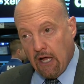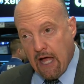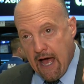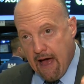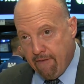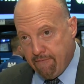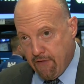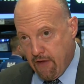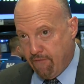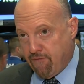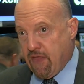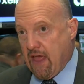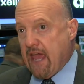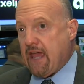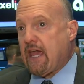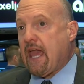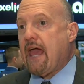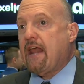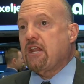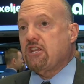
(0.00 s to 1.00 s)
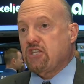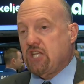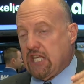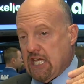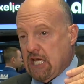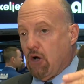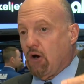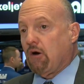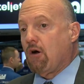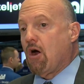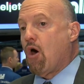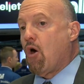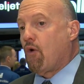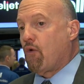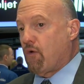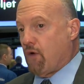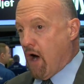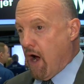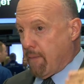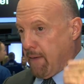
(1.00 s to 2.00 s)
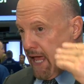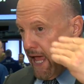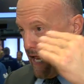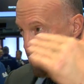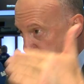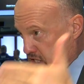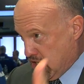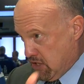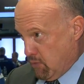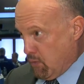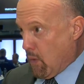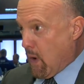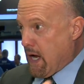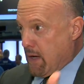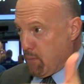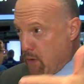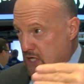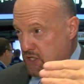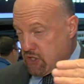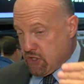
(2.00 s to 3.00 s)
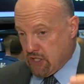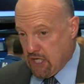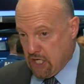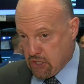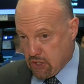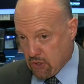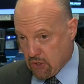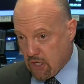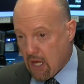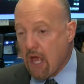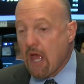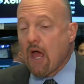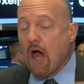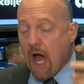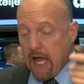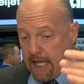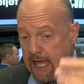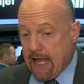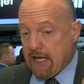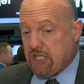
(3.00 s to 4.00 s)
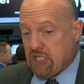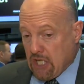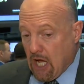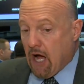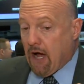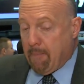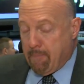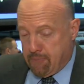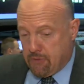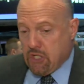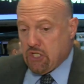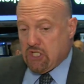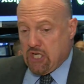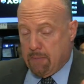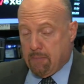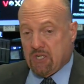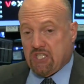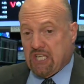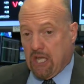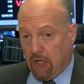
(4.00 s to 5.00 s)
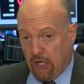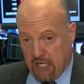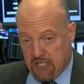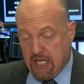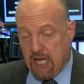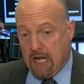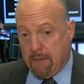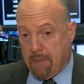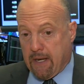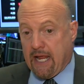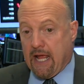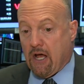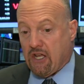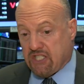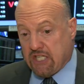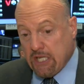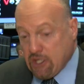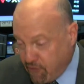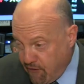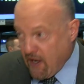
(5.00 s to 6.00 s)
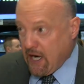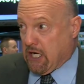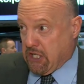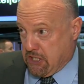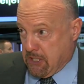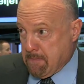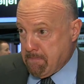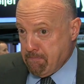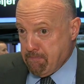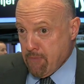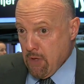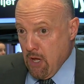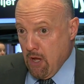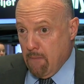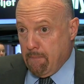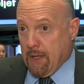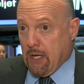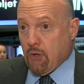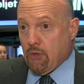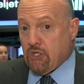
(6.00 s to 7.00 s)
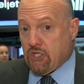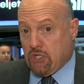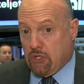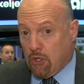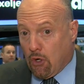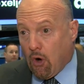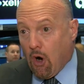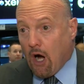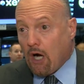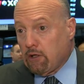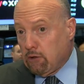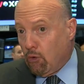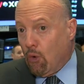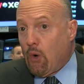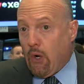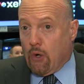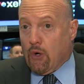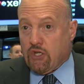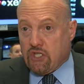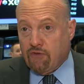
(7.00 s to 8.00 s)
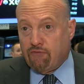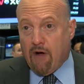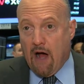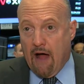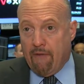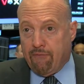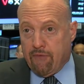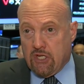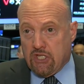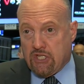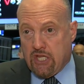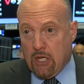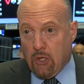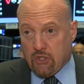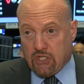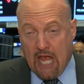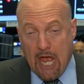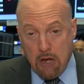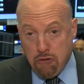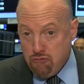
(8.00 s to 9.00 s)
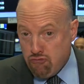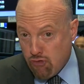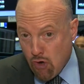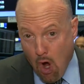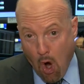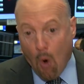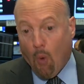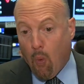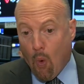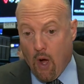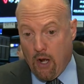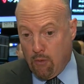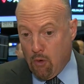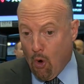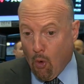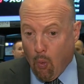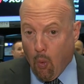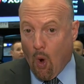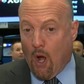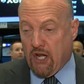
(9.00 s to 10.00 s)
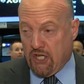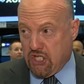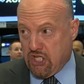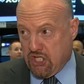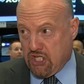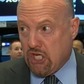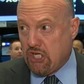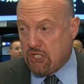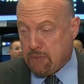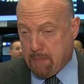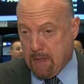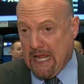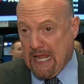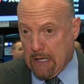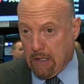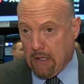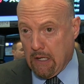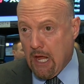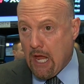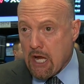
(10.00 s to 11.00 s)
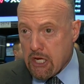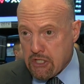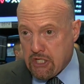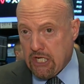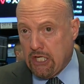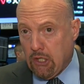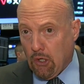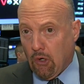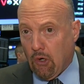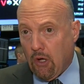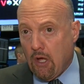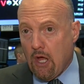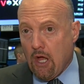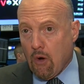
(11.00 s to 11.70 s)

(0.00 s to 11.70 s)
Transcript: have, if they get a TRO against Western Digital, against Toshiba selling it to anybody else, it's finished. Because there are lawyers involved in these deals, and no one wants to deal